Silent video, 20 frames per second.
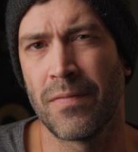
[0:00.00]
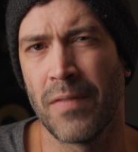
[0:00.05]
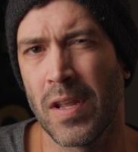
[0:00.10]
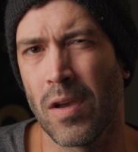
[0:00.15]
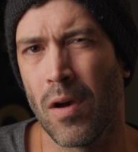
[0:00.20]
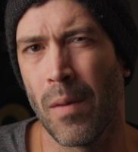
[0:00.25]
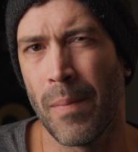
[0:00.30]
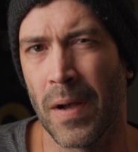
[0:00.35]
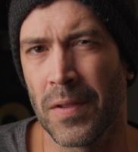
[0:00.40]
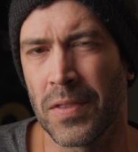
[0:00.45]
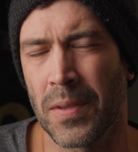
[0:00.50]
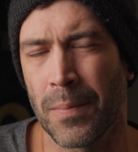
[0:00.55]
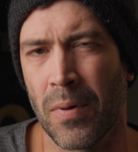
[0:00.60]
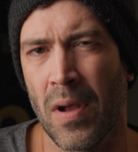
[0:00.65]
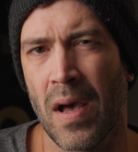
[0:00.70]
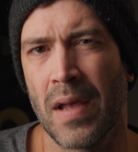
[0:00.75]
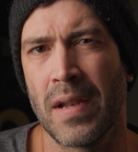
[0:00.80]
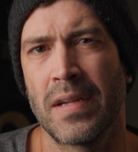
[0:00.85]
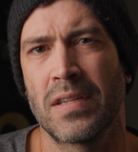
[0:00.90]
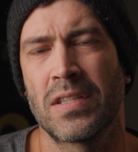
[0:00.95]
video about the
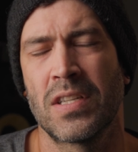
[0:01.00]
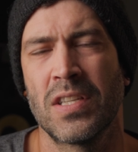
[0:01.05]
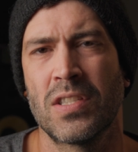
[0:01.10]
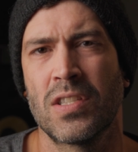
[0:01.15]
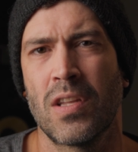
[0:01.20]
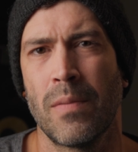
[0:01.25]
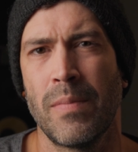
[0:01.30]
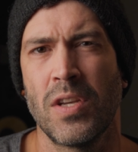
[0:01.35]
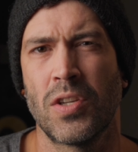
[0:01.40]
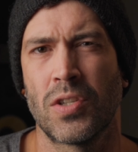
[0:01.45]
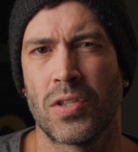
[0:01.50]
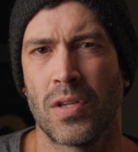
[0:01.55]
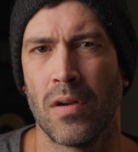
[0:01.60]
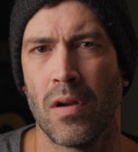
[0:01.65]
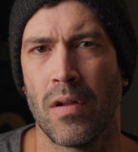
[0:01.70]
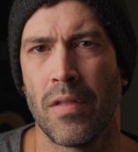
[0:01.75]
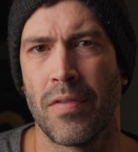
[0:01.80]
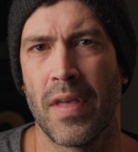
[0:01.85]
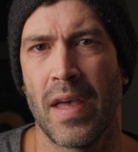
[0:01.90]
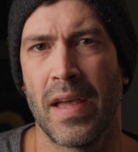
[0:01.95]
product, just to be
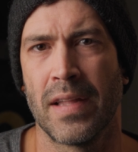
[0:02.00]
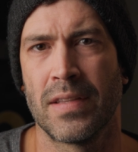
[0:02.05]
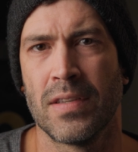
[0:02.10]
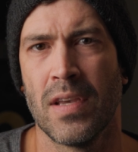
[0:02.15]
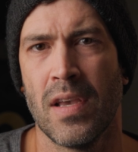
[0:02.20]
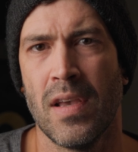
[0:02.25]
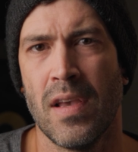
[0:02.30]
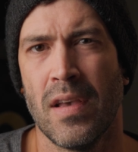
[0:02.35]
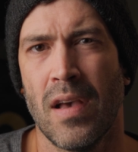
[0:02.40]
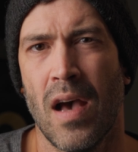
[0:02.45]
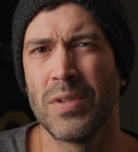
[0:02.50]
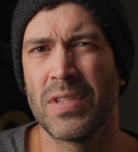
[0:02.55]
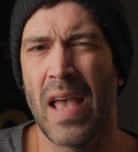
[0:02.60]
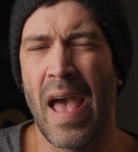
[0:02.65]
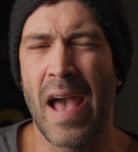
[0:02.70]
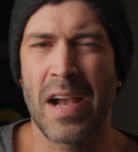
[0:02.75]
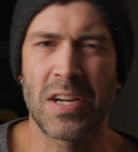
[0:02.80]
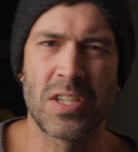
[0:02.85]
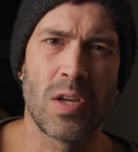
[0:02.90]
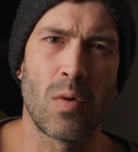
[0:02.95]
sure that it was
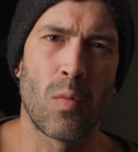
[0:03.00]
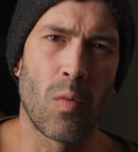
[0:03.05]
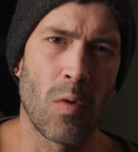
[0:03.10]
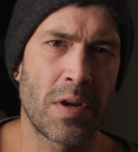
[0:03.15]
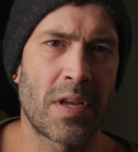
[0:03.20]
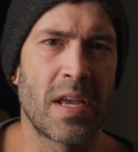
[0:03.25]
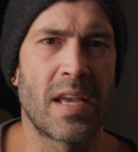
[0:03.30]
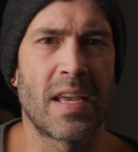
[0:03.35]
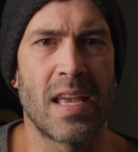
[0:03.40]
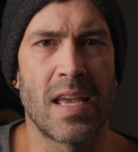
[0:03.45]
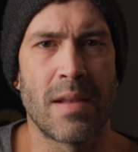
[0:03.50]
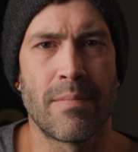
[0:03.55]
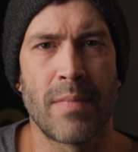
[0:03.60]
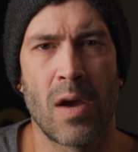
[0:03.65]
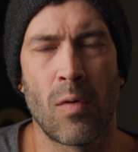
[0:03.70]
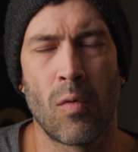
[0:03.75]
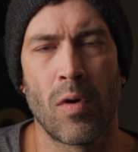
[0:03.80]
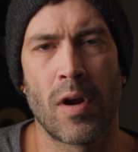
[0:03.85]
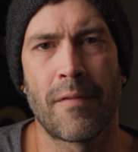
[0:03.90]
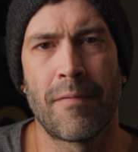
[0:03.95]
actually working in
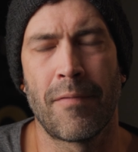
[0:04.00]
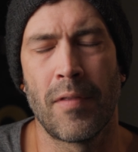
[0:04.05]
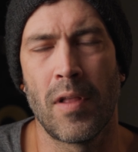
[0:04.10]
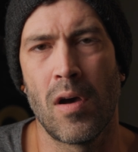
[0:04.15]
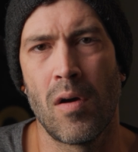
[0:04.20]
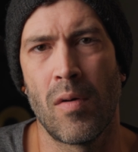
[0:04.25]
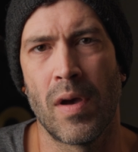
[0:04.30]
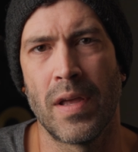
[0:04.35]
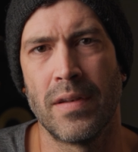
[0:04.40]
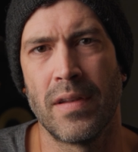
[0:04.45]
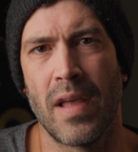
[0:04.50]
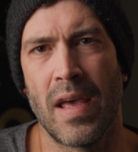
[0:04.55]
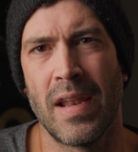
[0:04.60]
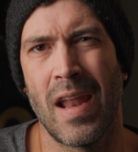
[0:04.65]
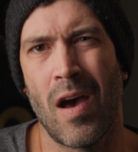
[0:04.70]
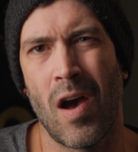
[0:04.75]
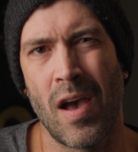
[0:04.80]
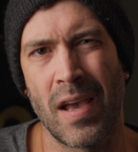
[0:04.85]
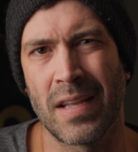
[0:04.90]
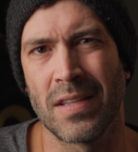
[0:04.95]
my workflow, and
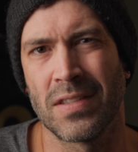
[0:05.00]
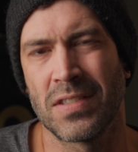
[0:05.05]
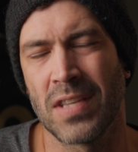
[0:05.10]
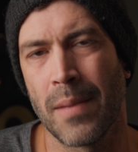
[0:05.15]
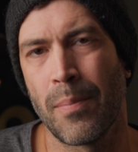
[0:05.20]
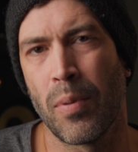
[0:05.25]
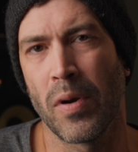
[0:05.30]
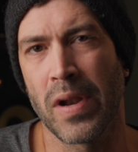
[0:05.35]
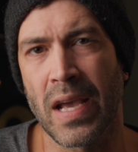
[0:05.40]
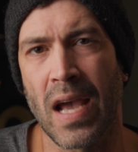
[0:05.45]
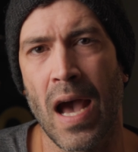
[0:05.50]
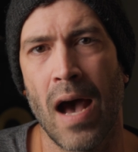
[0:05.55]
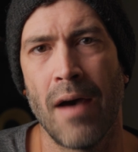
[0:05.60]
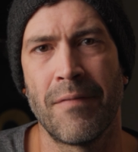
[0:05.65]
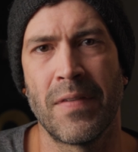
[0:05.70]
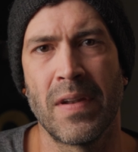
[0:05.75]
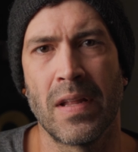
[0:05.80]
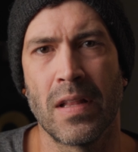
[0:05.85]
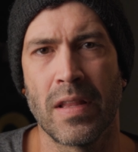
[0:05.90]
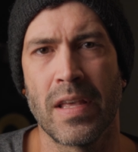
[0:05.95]
now I can say pretty
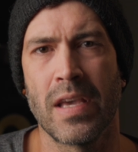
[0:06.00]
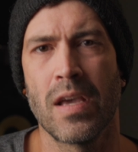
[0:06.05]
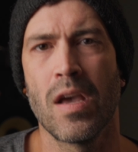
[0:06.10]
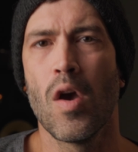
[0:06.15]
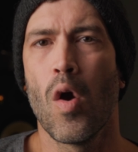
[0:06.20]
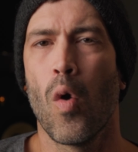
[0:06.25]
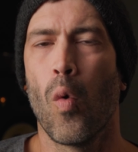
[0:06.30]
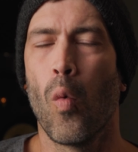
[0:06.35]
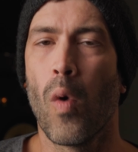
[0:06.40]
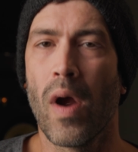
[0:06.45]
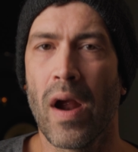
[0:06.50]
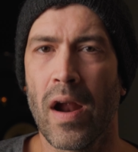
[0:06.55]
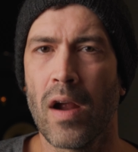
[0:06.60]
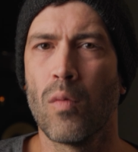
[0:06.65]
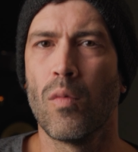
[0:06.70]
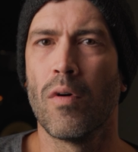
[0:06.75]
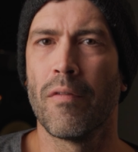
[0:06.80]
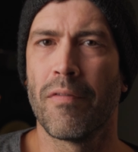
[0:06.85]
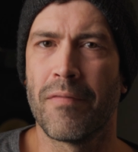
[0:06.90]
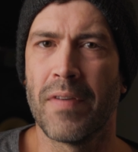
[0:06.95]
confidently where
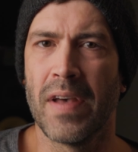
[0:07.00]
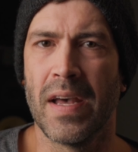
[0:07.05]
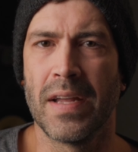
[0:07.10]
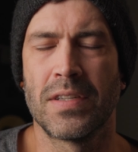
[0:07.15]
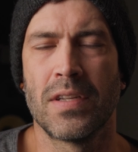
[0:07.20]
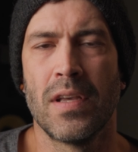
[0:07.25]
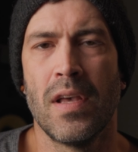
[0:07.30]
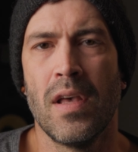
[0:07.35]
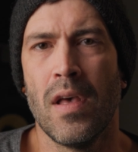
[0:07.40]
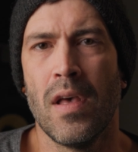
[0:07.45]
it will fit.